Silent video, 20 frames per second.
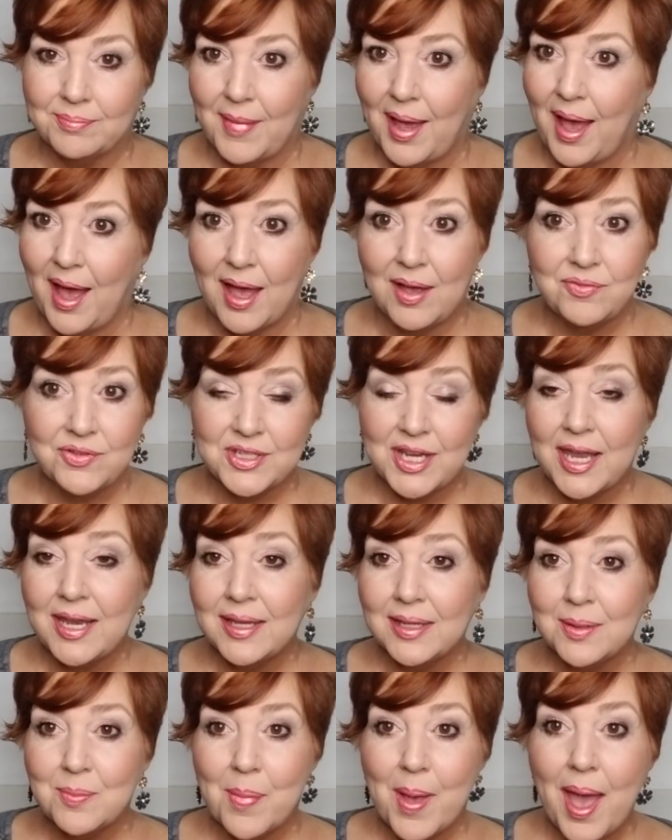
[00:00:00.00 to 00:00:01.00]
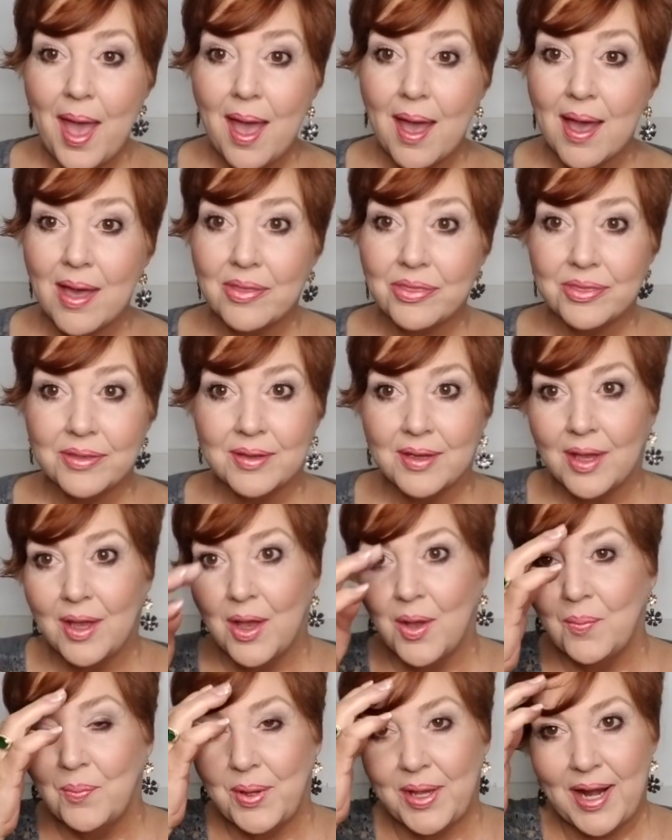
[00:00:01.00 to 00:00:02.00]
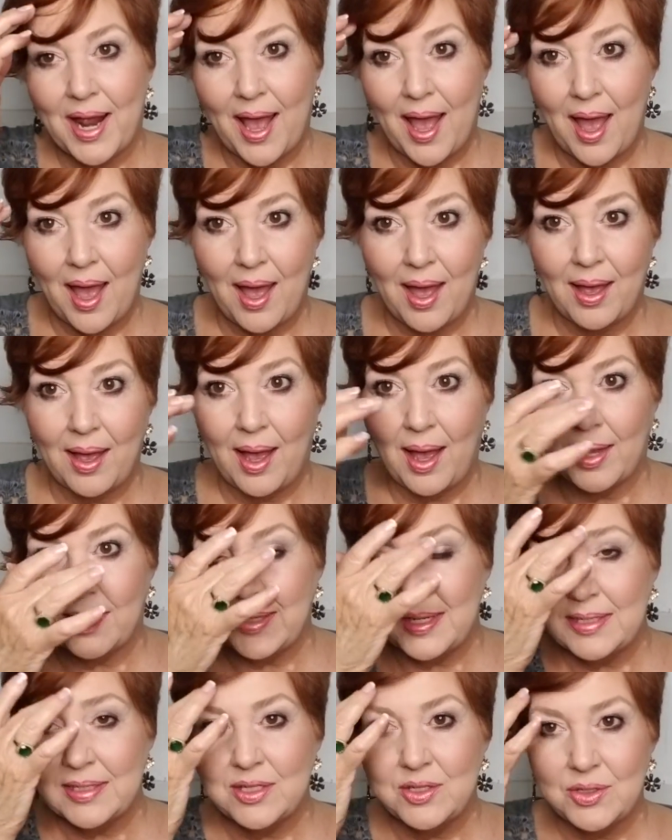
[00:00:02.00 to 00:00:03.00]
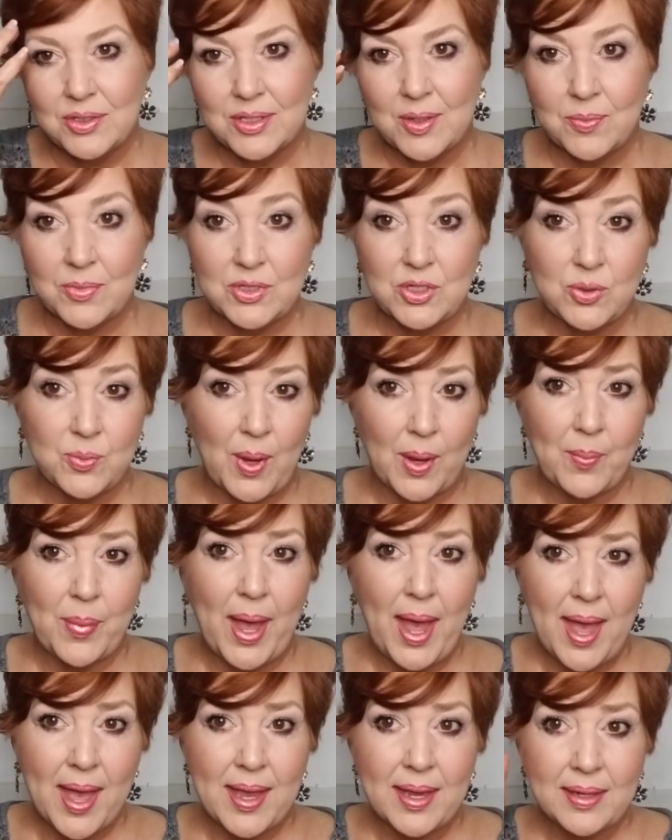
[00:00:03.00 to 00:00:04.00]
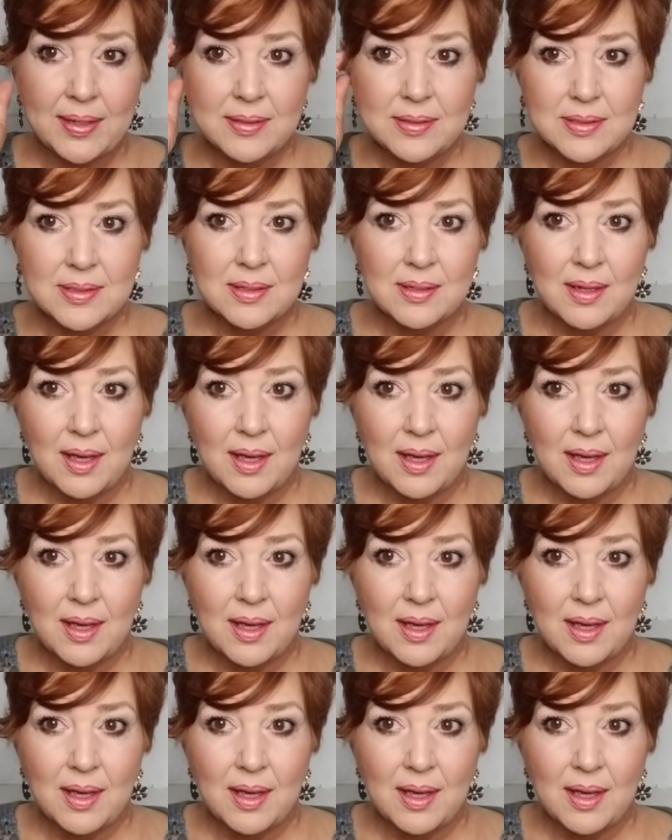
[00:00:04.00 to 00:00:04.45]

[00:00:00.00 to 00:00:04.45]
I've taken a bath, but I need to do something to my bangs.